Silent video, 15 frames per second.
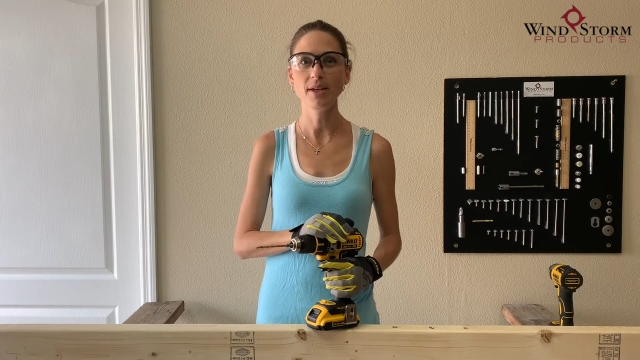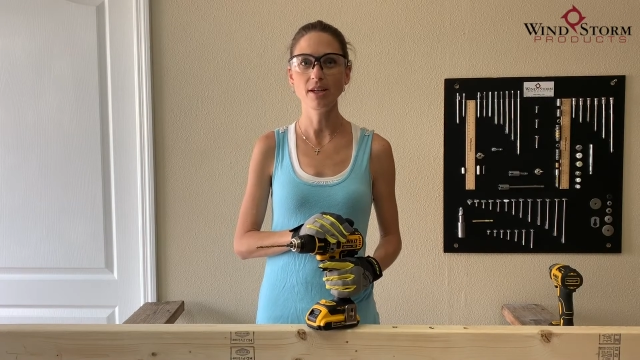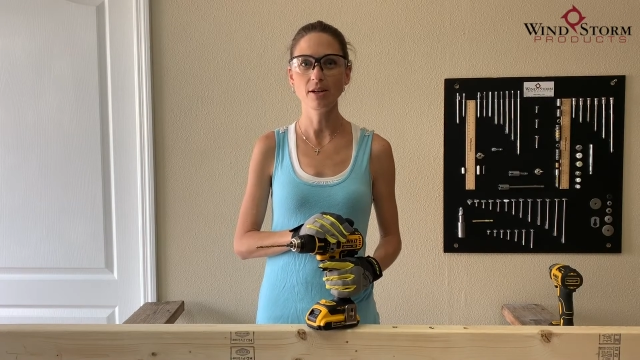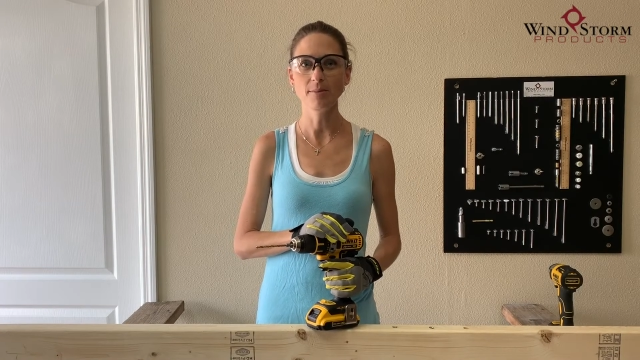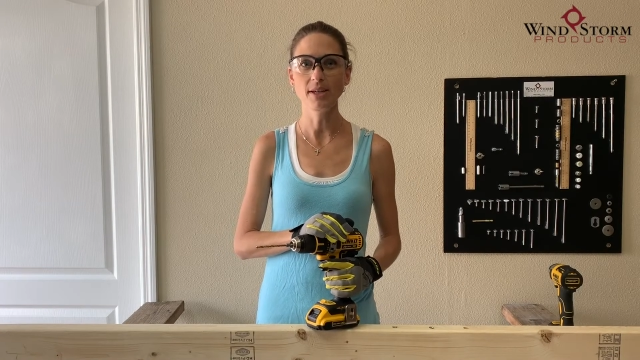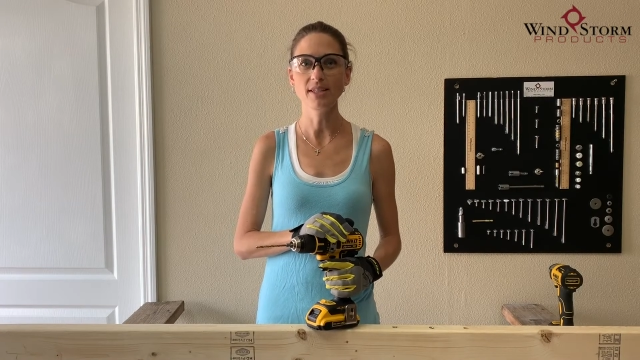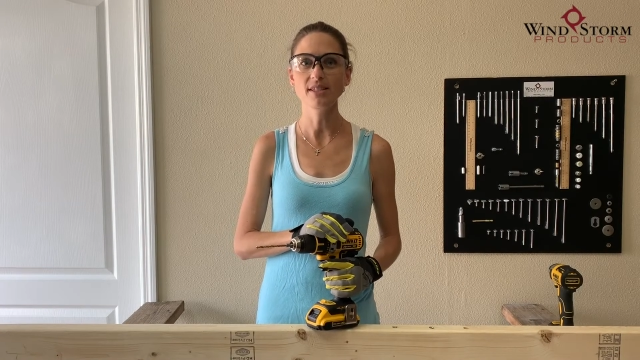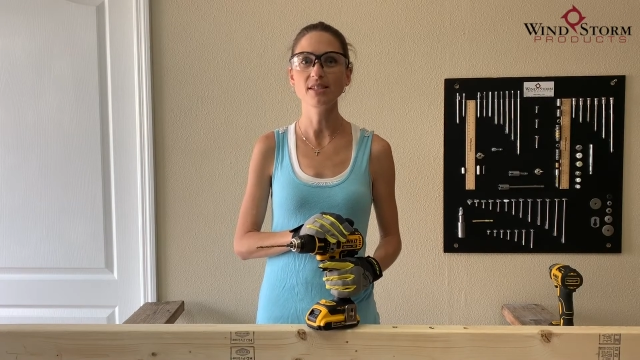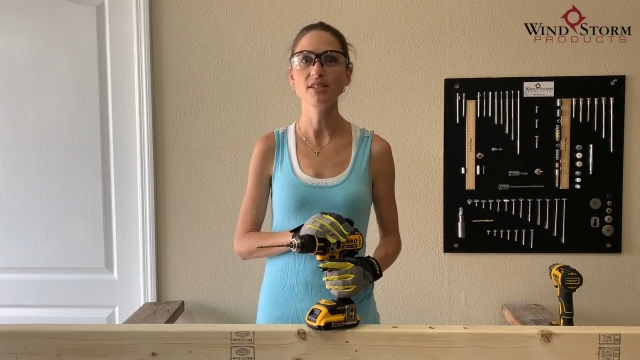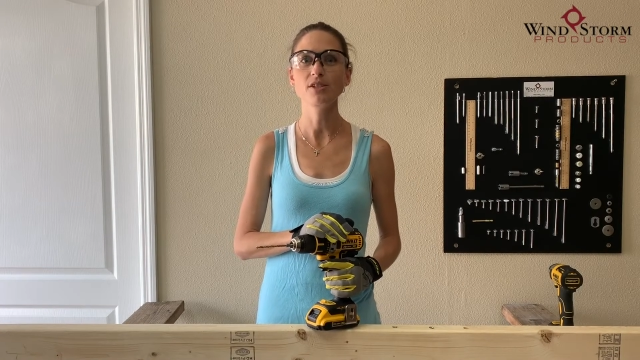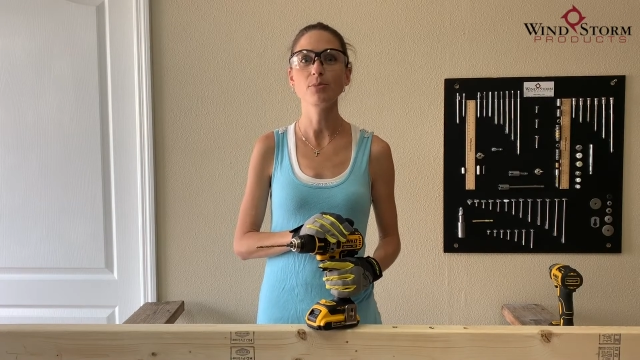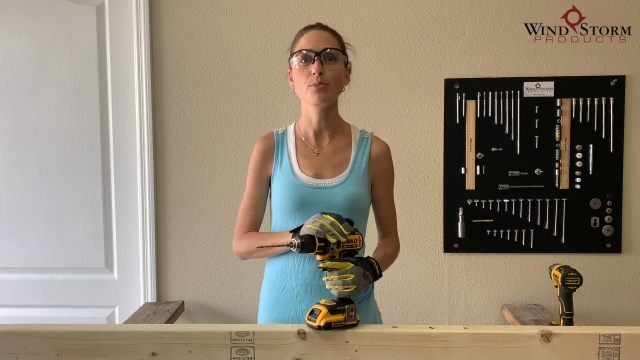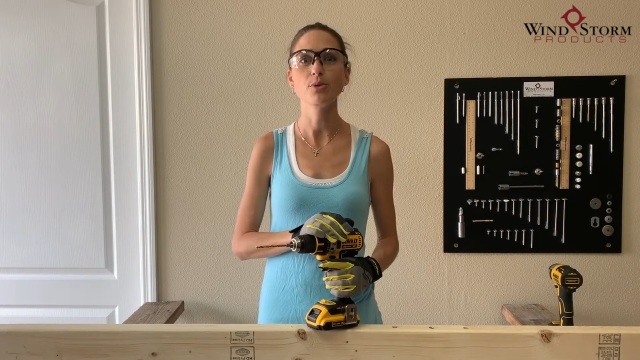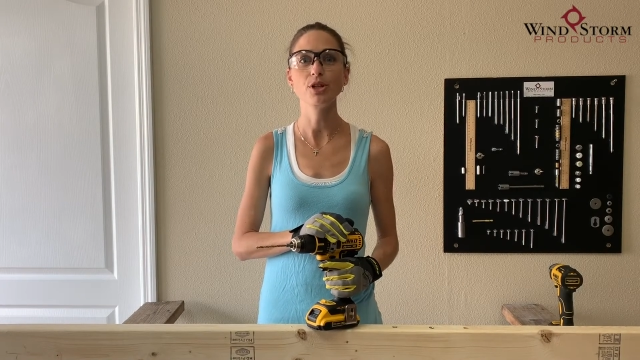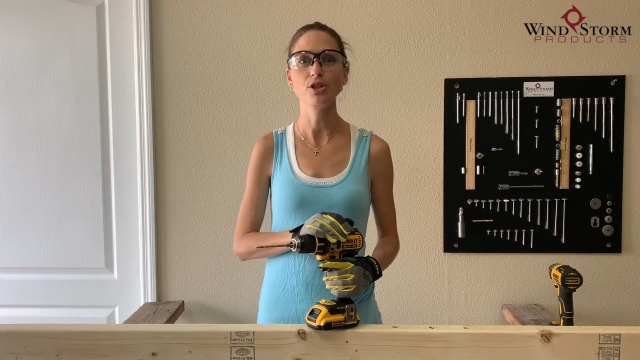PanelMates is to
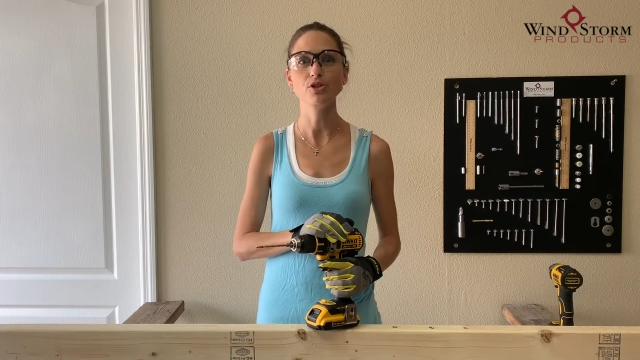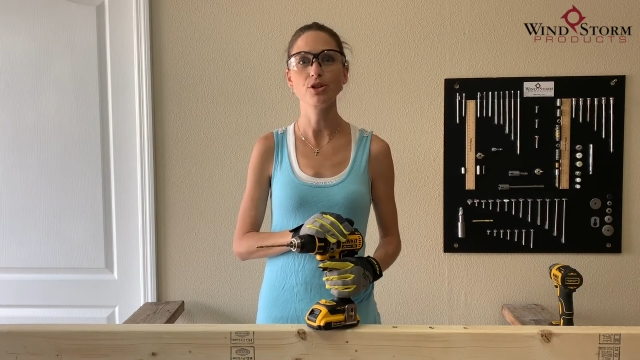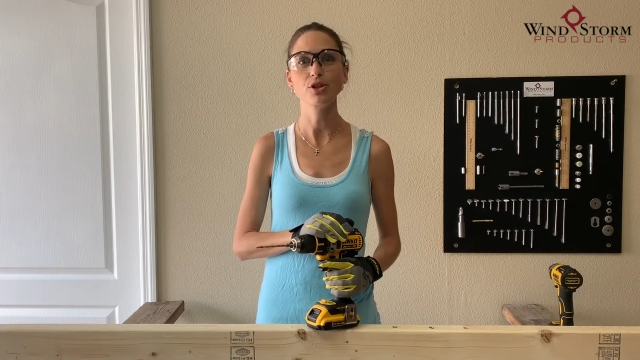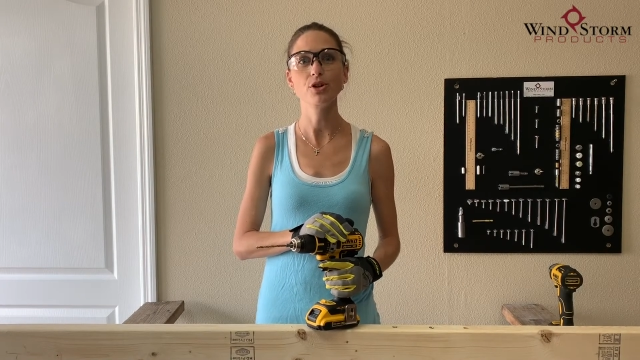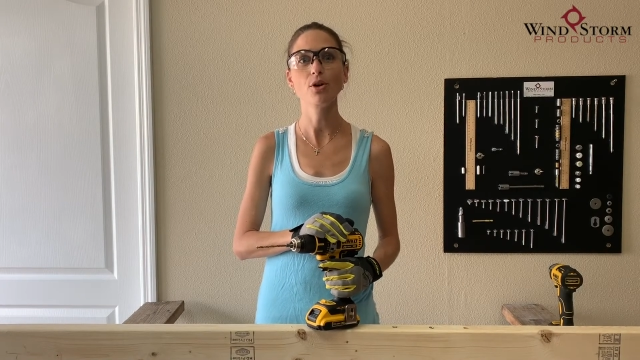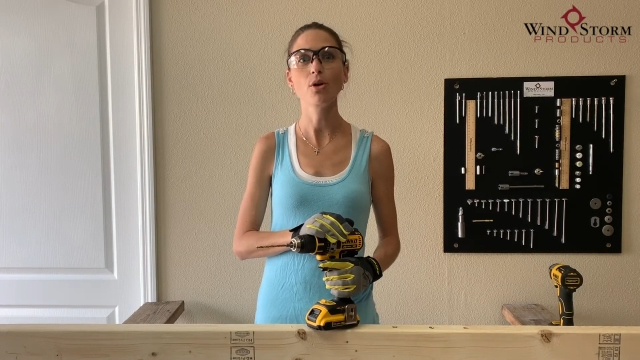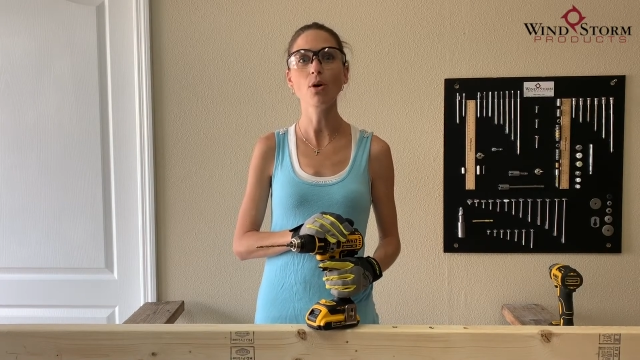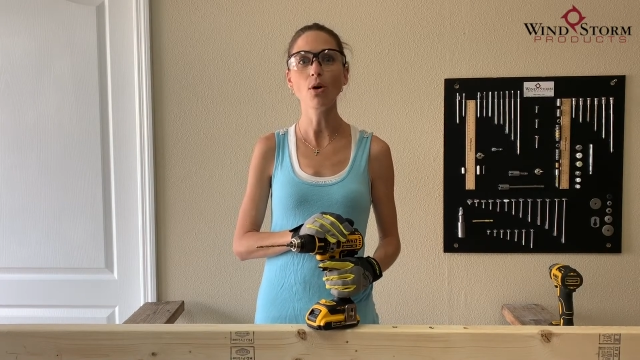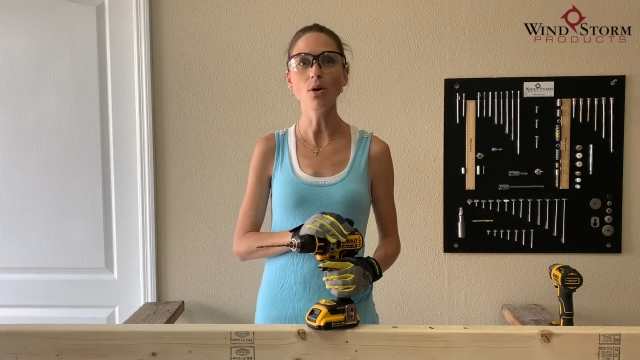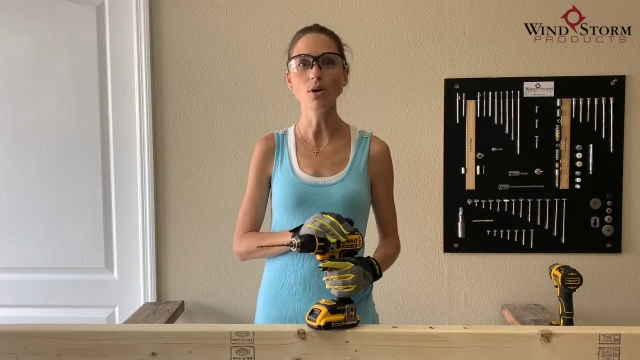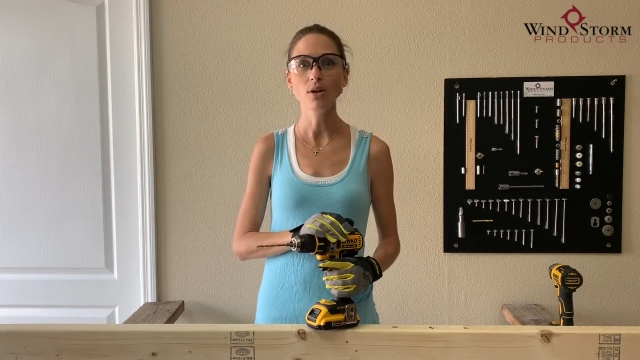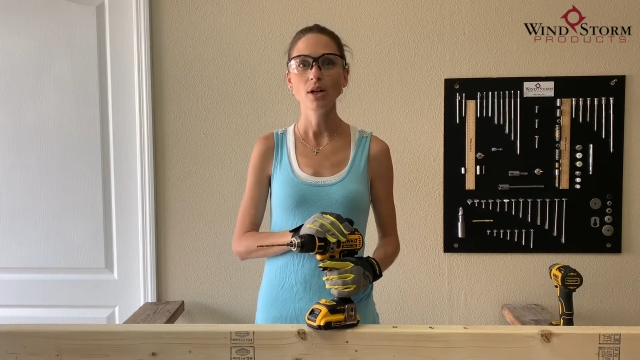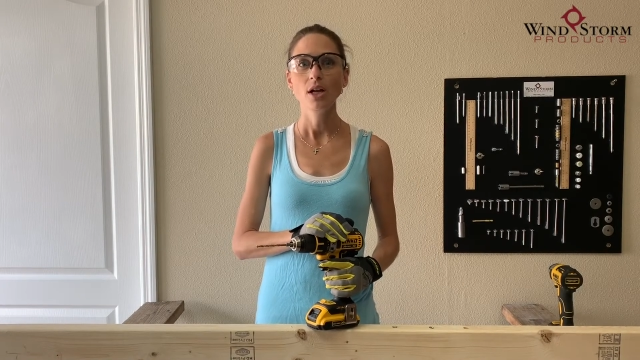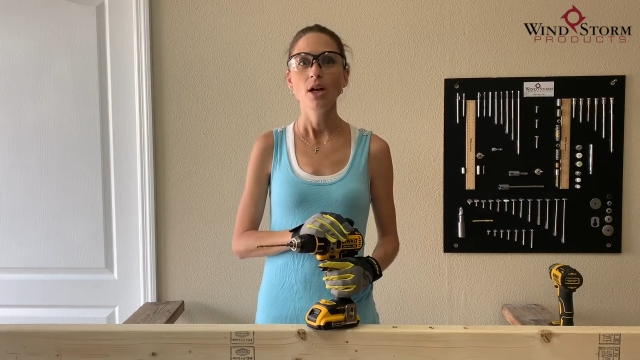pre-drill your hole.